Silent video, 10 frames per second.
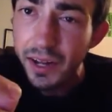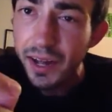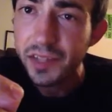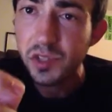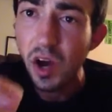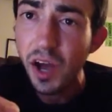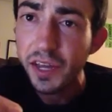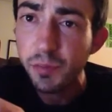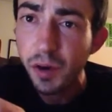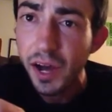has
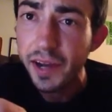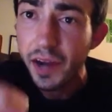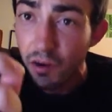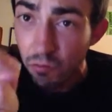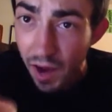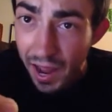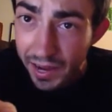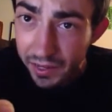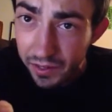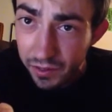occupied
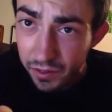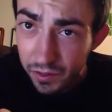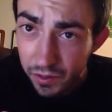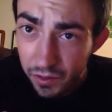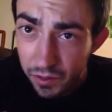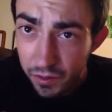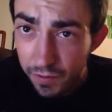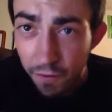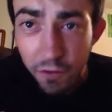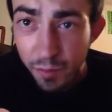Iraq
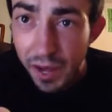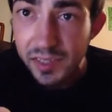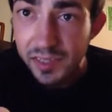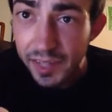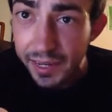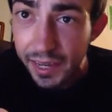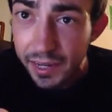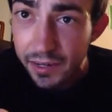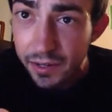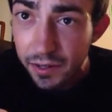over the past
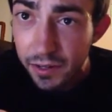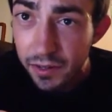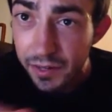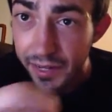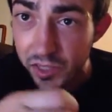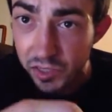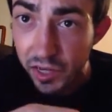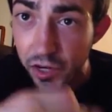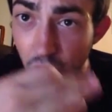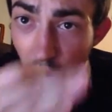decade, like as
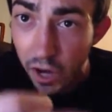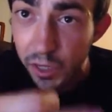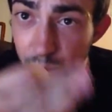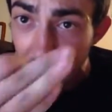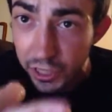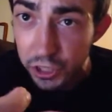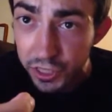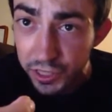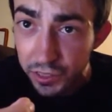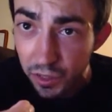in an
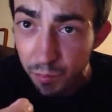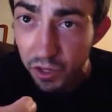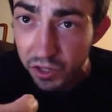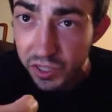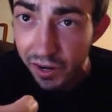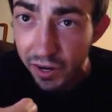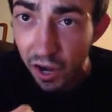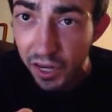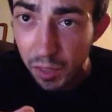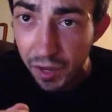occupation, a military
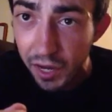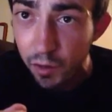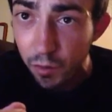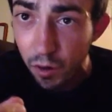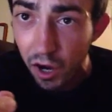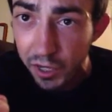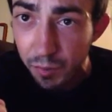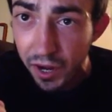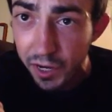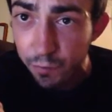
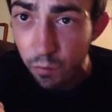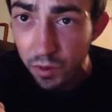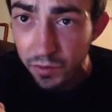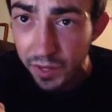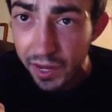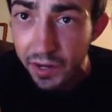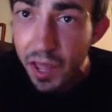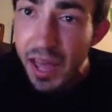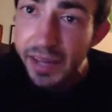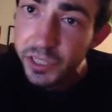occupying a foreign land,
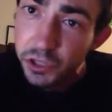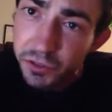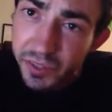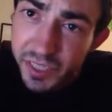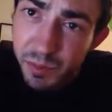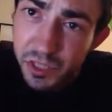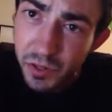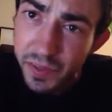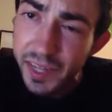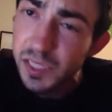Israel has been
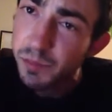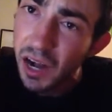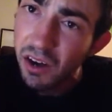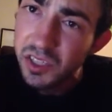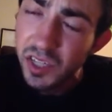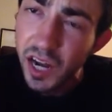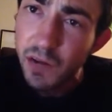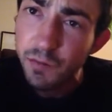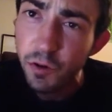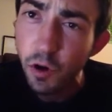doing that to
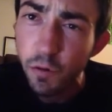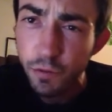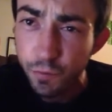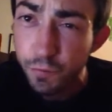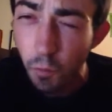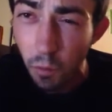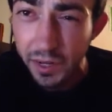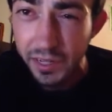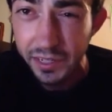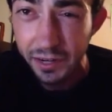Palestine for over
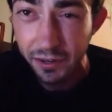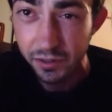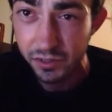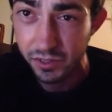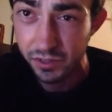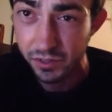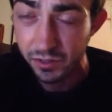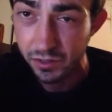40 years.